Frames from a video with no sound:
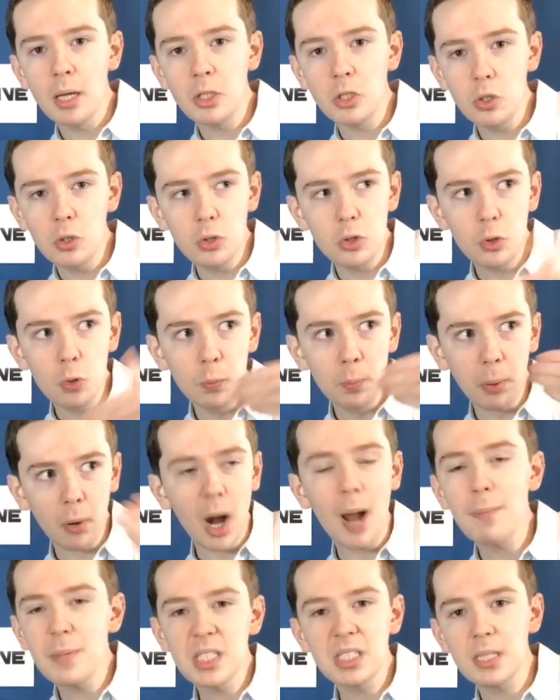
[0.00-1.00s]
You
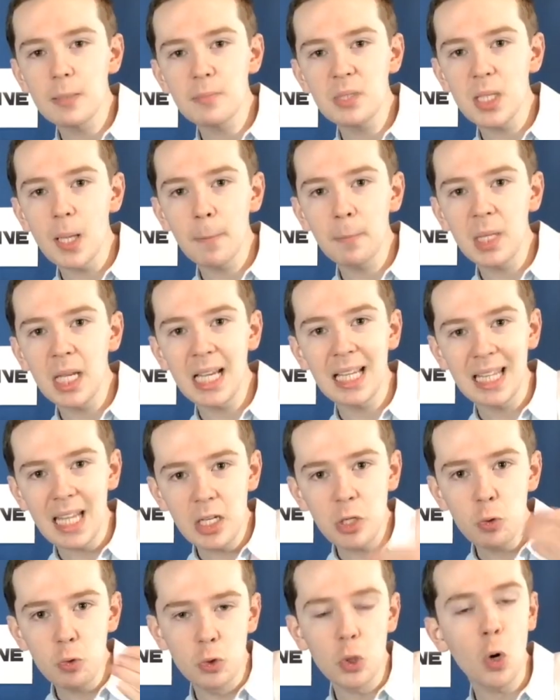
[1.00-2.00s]
promise them something and
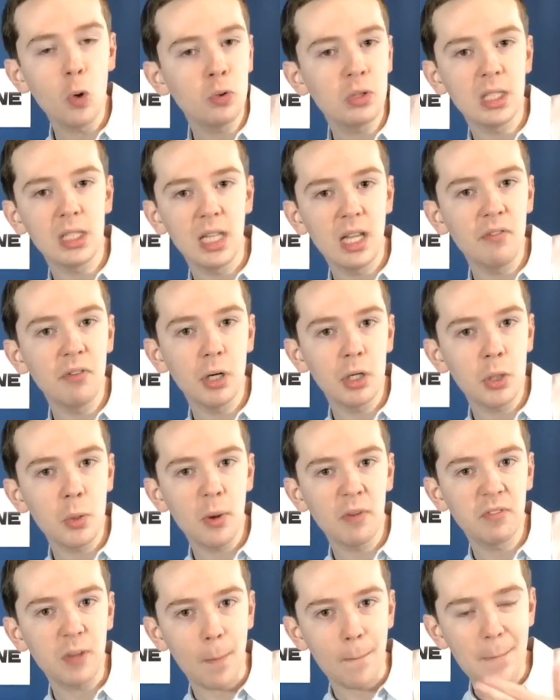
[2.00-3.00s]
then you don't deliver and
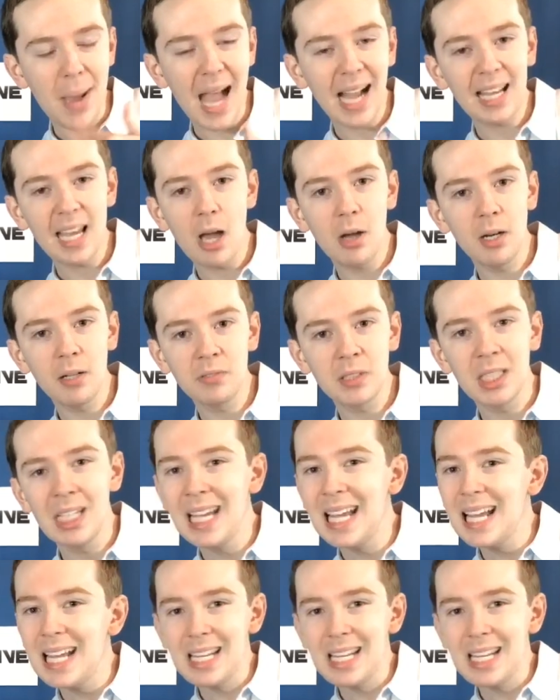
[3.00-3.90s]
you have to back out after.